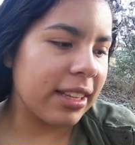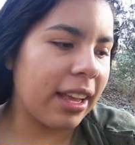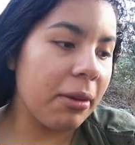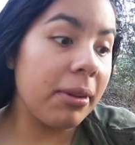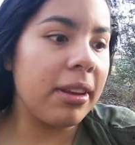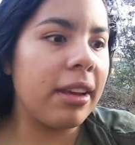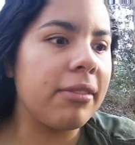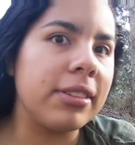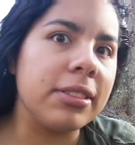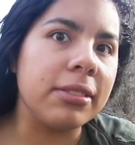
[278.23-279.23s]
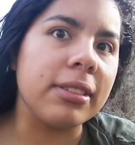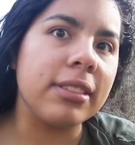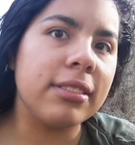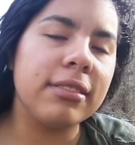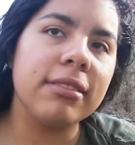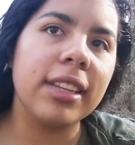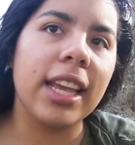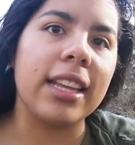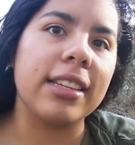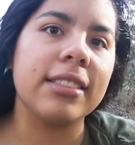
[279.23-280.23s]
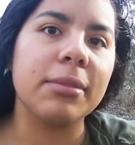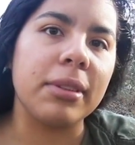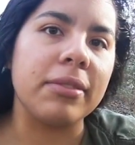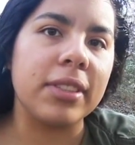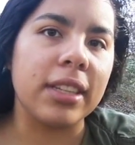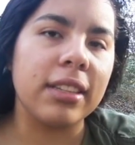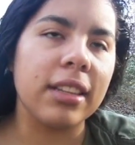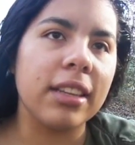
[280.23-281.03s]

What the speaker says: I would never do what Katniss would have done.